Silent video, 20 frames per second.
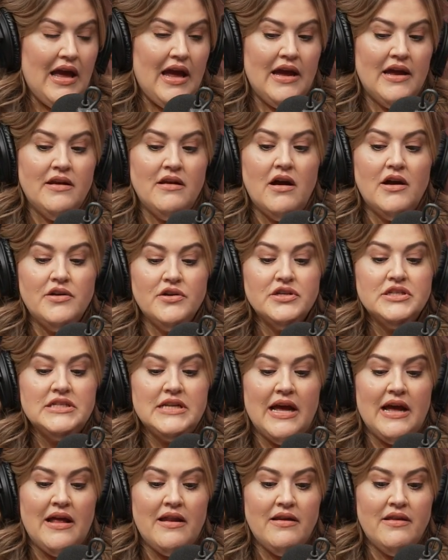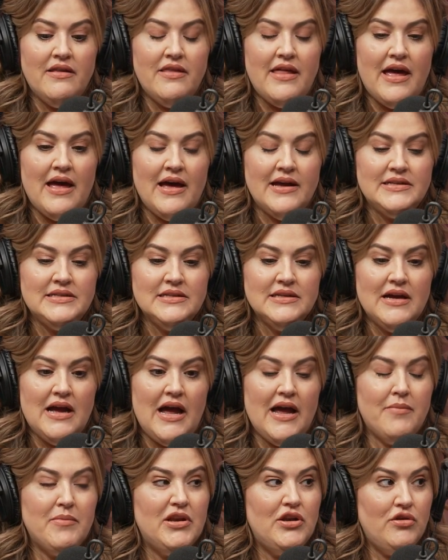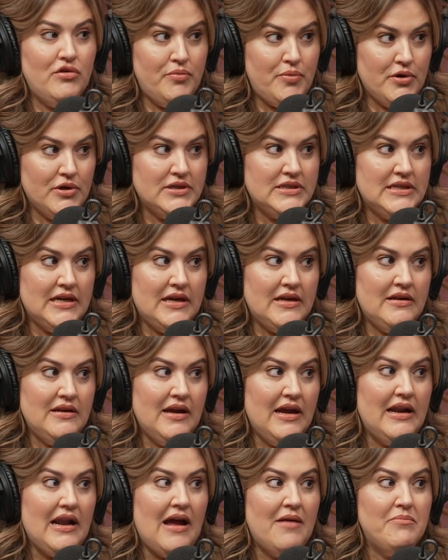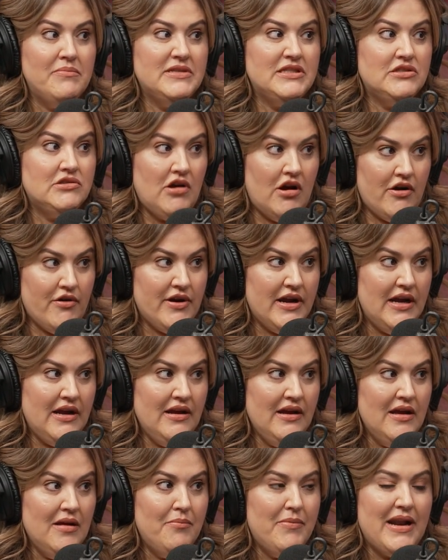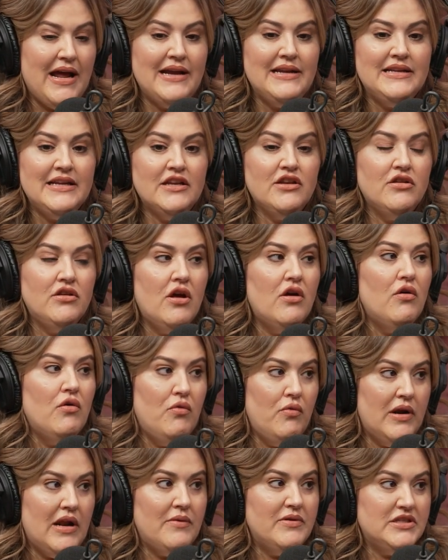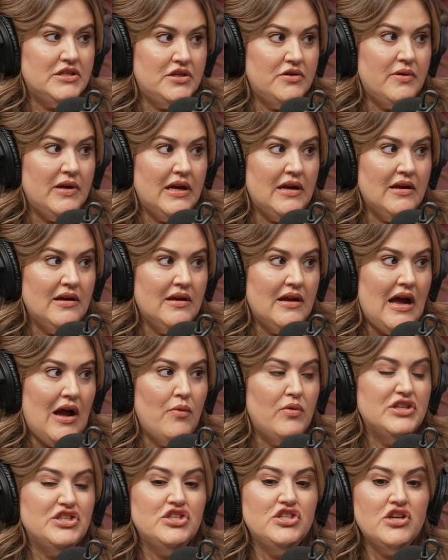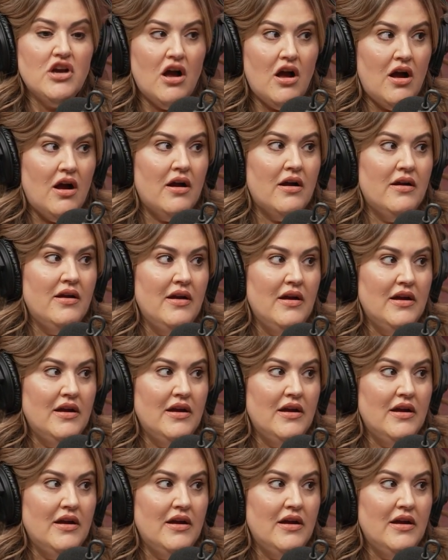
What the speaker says: and understand that I'm a new person and I'm sorry, but I didn't know what I was doing. I was young.